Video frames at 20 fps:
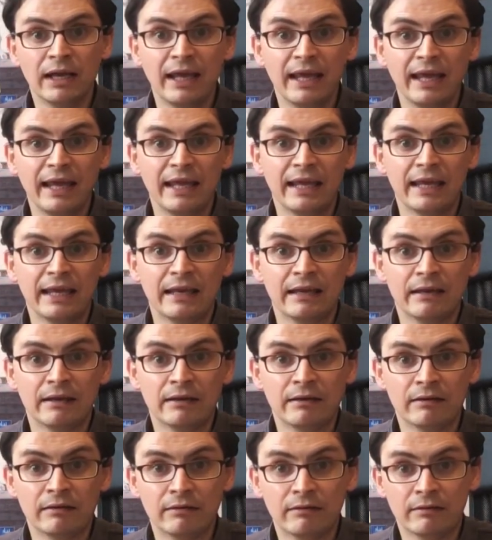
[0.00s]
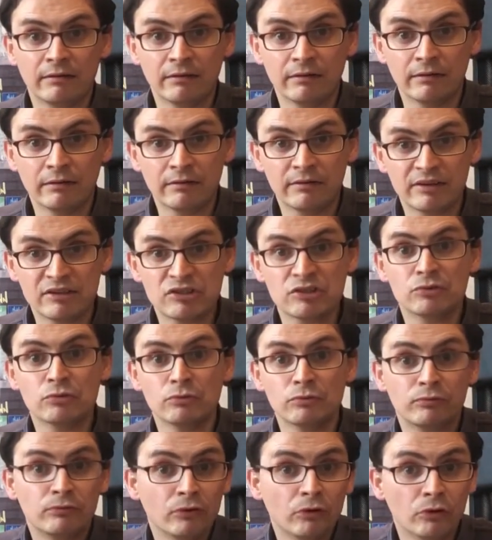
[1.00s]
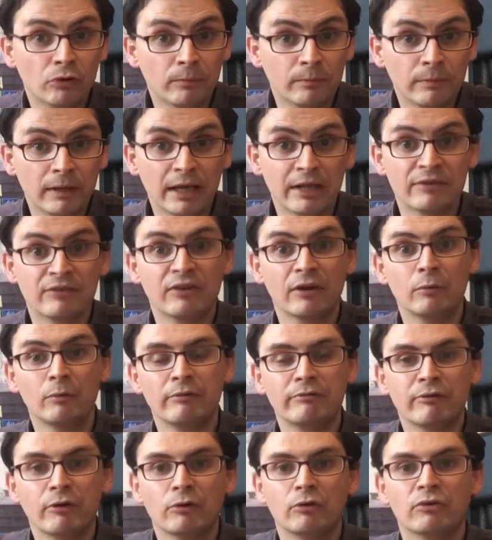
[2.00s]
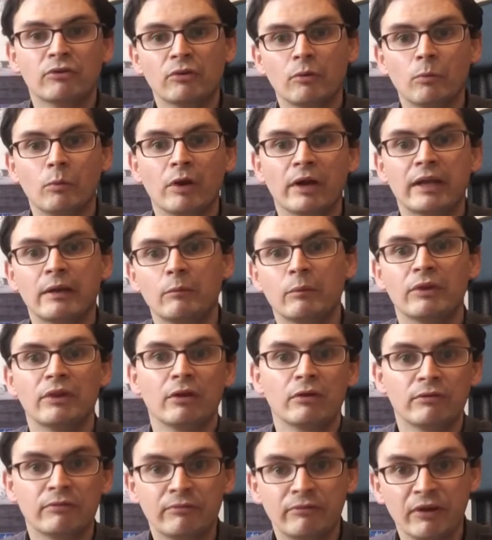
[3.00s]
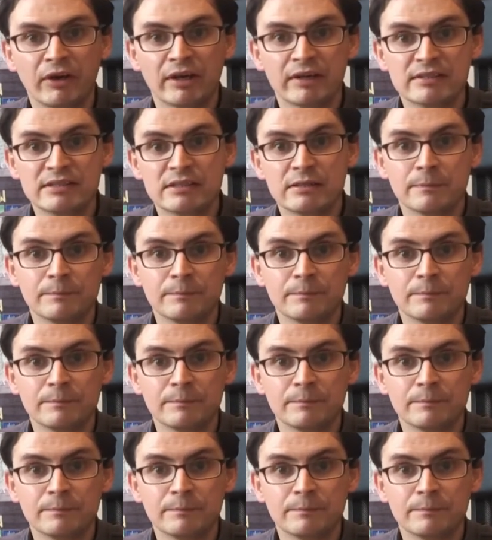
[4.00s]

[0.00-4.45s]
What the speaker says: in digital form, and so we focused on working with those first.